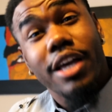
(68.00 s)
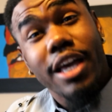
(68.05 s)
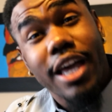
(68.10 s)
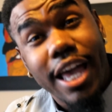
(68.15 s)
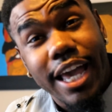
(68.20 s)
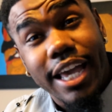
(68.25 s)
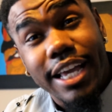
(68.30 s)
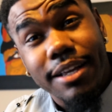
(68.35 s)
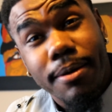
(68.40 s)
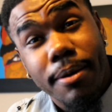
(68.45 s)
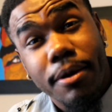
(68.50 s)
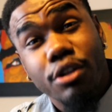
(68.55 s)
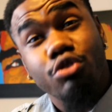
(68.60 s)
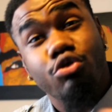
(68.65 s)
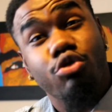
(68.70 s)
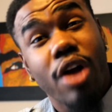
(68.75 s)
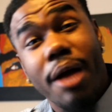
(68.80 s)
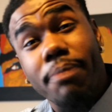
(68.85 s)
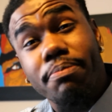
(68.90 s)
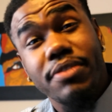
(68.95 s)
Hey,
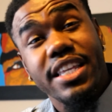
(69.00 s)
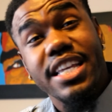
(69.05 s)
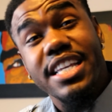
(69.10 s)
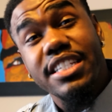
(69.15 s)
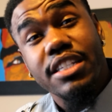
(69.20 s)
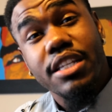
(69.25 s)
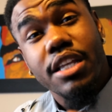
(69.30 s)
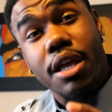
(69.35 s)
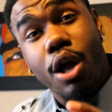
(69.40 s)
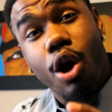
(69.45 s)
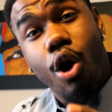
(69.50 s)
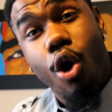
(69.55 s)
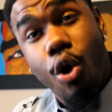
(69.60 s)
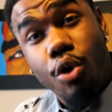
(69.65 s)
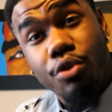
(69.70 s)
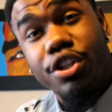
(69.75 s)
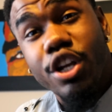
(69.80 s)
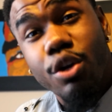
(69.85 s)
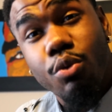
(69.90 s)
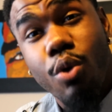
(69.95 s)
drop this
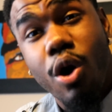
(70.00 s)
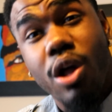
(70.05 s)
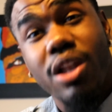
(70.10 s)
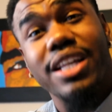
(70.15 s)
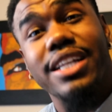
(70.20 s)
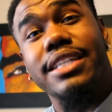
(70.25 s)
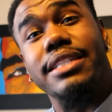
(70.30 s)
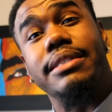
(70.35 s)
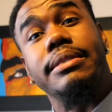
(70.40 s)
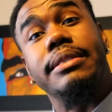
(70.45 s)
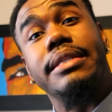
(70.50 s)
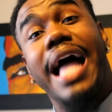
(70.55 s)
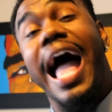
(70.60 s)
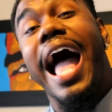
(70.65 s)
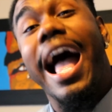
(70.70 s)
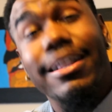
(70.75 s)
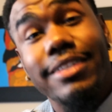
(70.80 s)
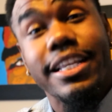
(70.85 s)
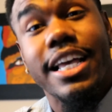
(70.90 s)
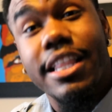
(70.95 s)
on their wall and
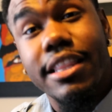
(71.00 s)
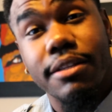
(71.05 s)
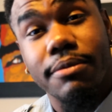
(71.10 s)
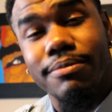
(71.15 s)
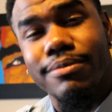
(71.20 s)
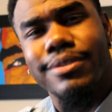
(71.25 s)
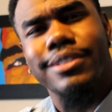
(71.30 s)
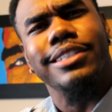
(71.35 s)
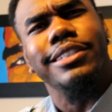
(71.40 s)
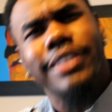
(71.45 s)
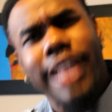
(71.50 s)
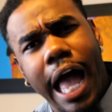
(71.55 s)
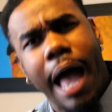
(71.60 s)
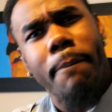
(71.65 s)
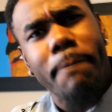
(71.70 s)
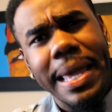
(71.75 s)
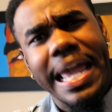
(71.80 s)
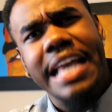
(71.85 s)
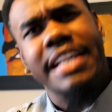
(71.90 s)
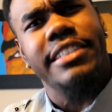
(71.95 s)
I tell them,
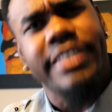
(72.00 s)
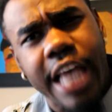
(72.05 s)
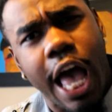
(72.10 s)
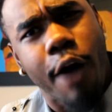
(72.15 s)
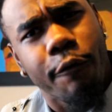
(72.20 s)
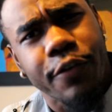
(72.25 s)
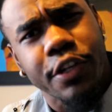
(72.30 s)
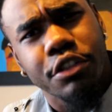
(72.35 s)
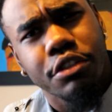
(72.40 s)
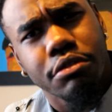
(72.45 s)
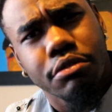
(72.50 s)
stop being selfish.